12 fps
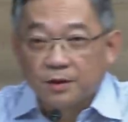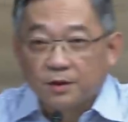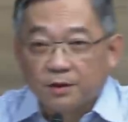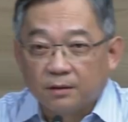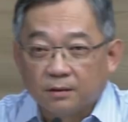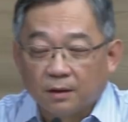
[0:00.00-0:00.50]

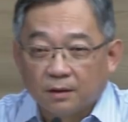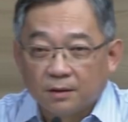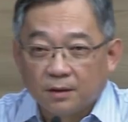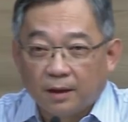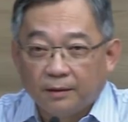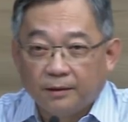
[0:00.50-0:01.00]
just
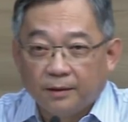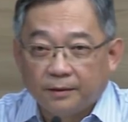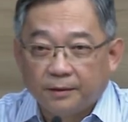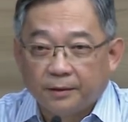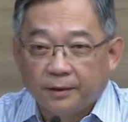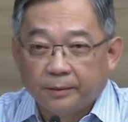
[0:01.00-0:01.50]
add
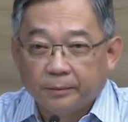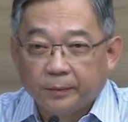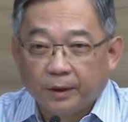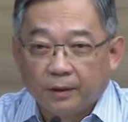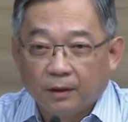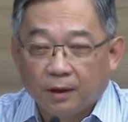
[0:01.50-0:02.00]
that
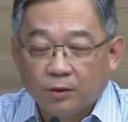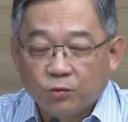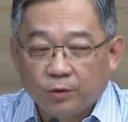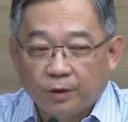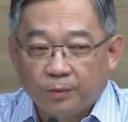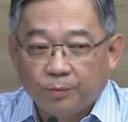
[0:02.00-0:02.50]
as
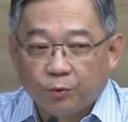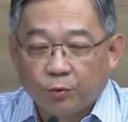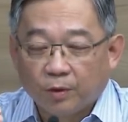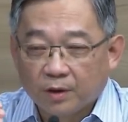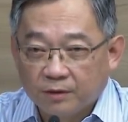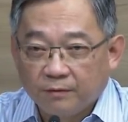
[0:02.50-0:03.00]
we
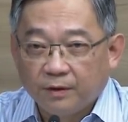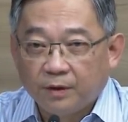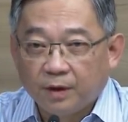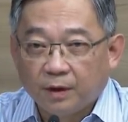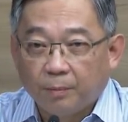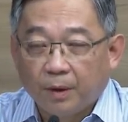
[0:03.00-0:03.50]
progressively
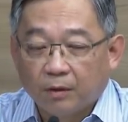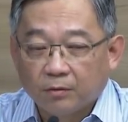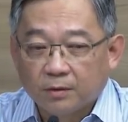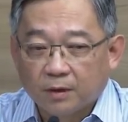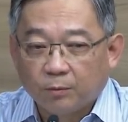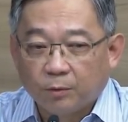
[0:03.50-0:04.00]
think
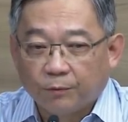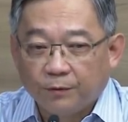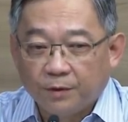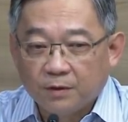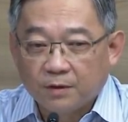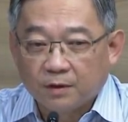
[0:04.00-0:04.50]
about some of
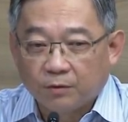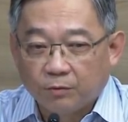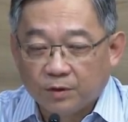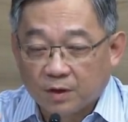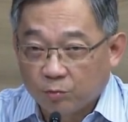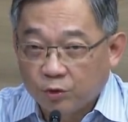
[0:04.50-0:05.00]
these
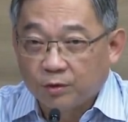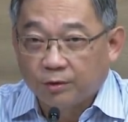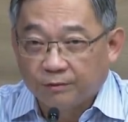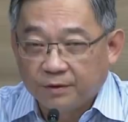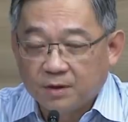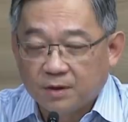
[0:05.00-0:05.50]
resumption
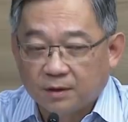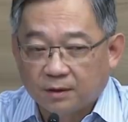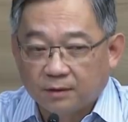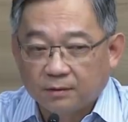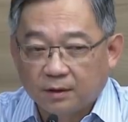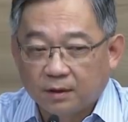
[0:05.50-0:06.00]
of these
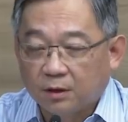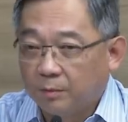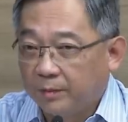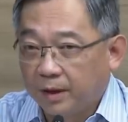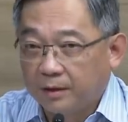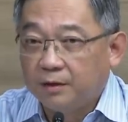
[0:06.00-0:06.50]

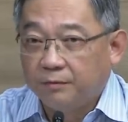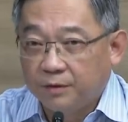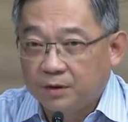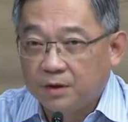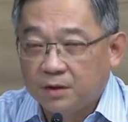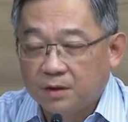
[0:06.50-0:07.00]
economic
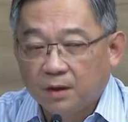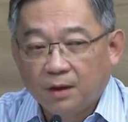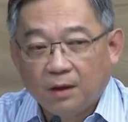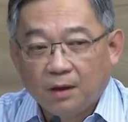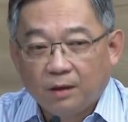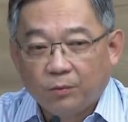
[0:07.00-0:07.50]
activities,
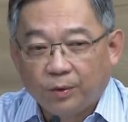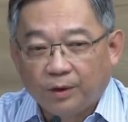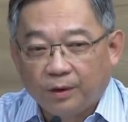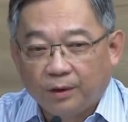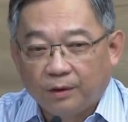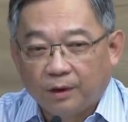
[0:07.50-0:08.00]

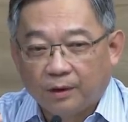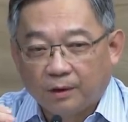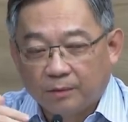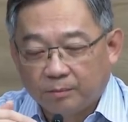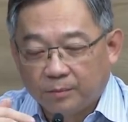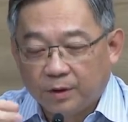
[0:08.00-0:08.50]

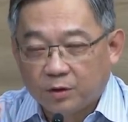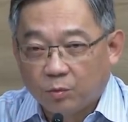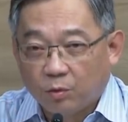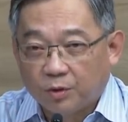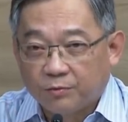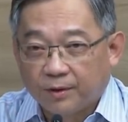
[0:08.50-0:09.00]
Minister
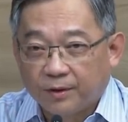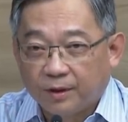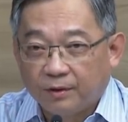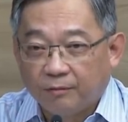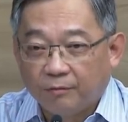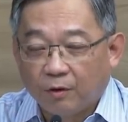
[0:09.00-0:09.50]
Wong is right that
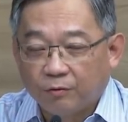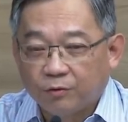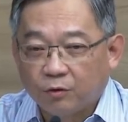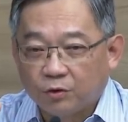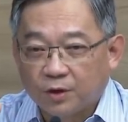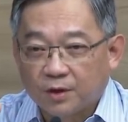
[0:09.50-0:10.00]
it involves
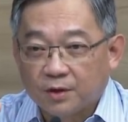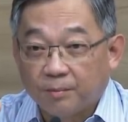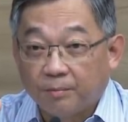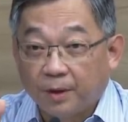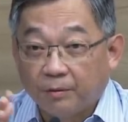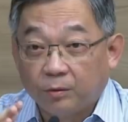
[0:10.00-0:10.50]
not just the
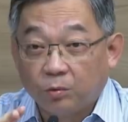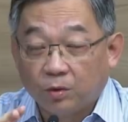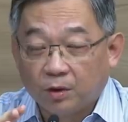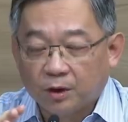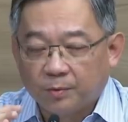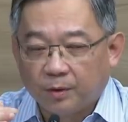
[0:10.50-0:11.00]
migrant
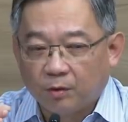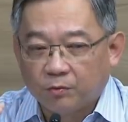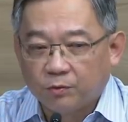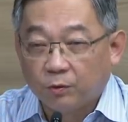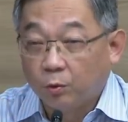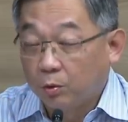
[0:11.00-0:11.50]
workers but
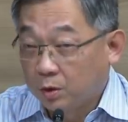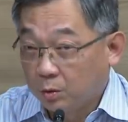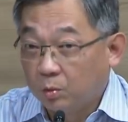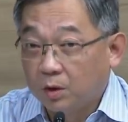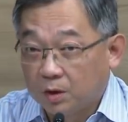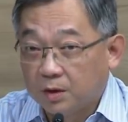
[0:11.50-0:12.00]
also local
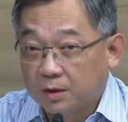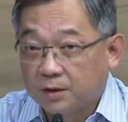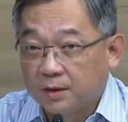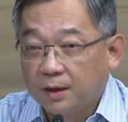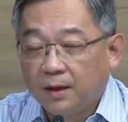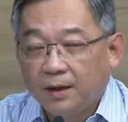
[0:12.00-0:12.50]

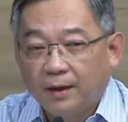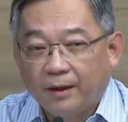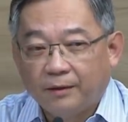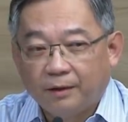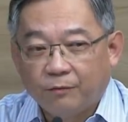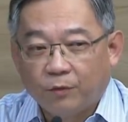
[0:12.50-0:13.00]
workers.
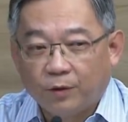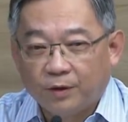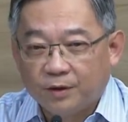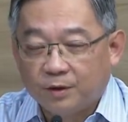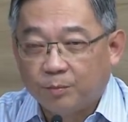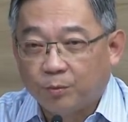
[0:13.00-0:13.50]
And therefore, it
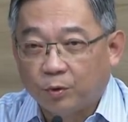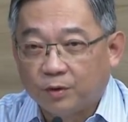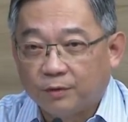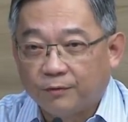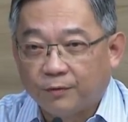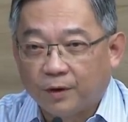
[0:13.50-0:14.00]
is
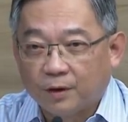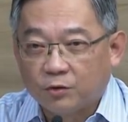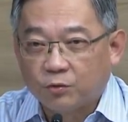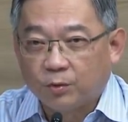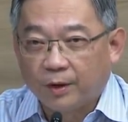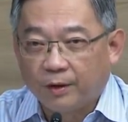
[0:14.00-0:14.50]
important for
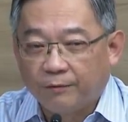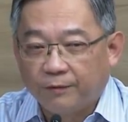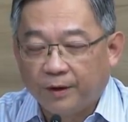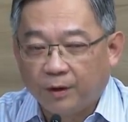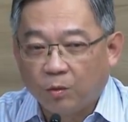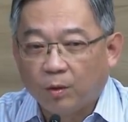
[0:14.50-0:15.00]
us to have
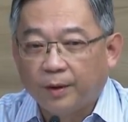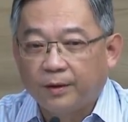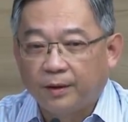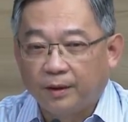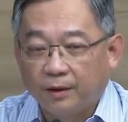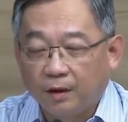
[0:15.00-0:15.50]
quite
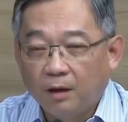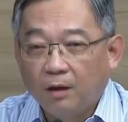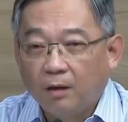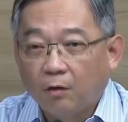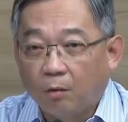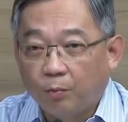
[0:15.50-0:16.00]
a
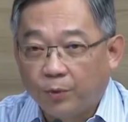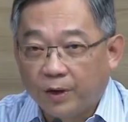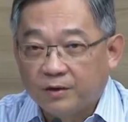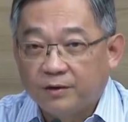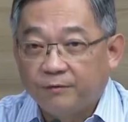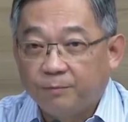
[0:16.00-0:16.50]

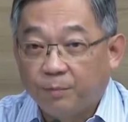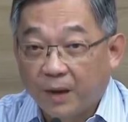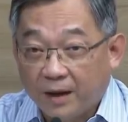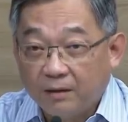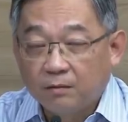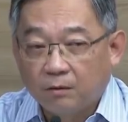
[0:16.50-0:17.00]
comprehensive
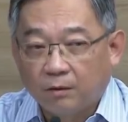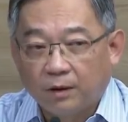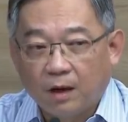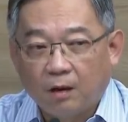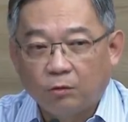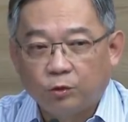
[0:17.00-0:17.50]
plan on
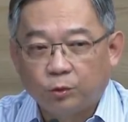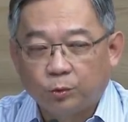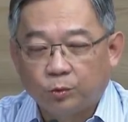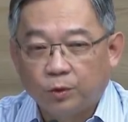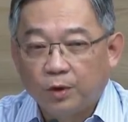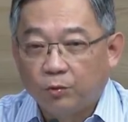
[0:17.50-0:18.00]
how
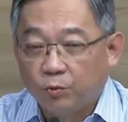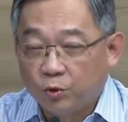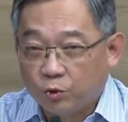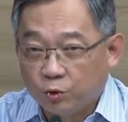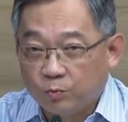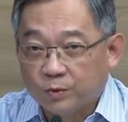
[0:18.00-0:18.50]
to
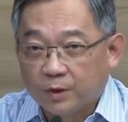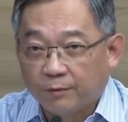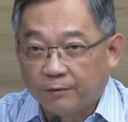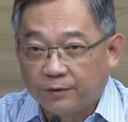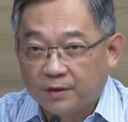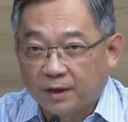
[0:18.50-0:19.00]
resume some
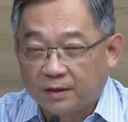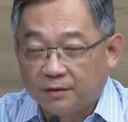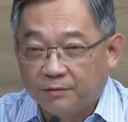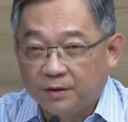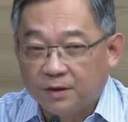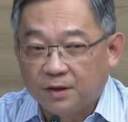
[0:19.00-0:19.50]
of these
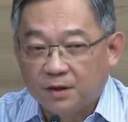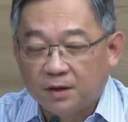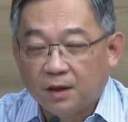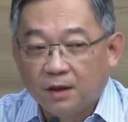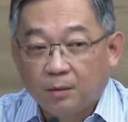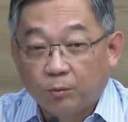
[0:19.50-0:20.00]
activities
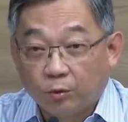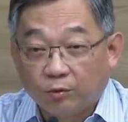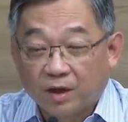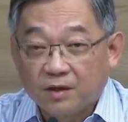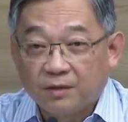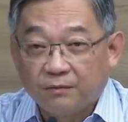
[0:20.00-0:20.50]

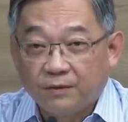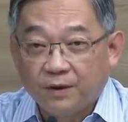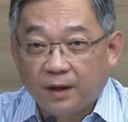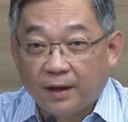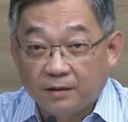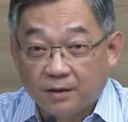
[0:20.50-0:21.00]

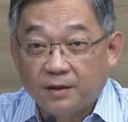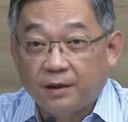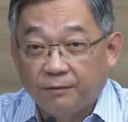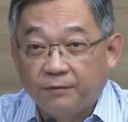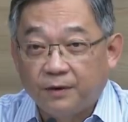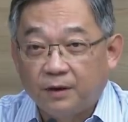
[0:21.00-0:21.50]
progressively and
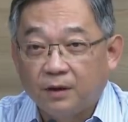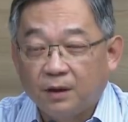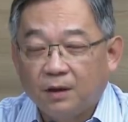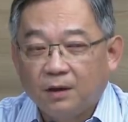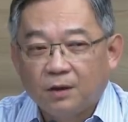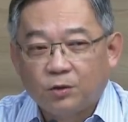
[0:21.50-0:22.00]
safely.
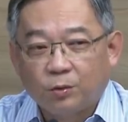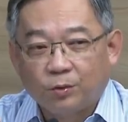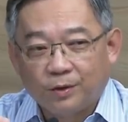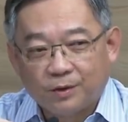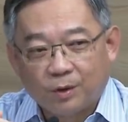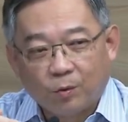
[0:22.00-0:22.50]
So
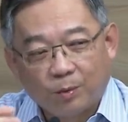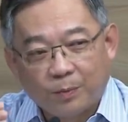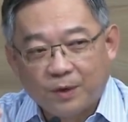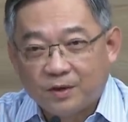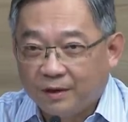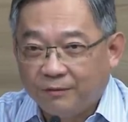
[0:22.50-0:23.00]
it's a
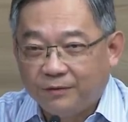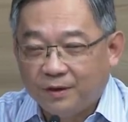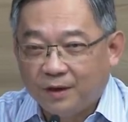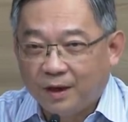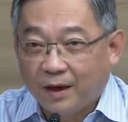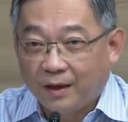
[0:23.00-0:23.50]
workplace
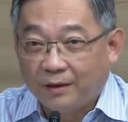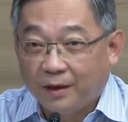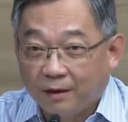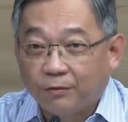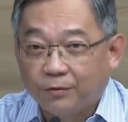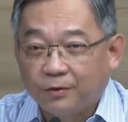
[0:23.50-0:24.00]
safety and
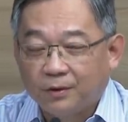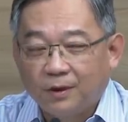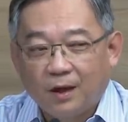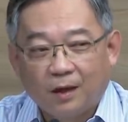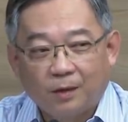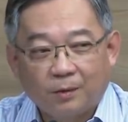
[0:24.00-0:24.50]
health
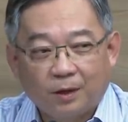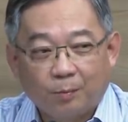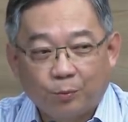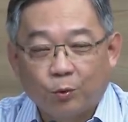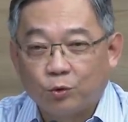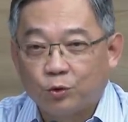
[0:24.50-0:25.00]

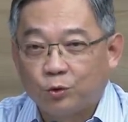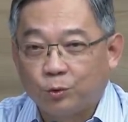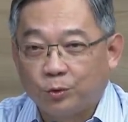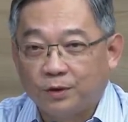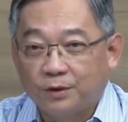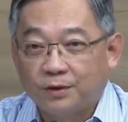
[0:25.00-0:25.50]
approach
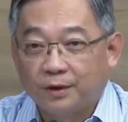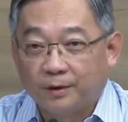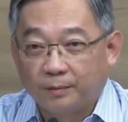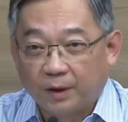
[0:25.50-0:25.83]
to this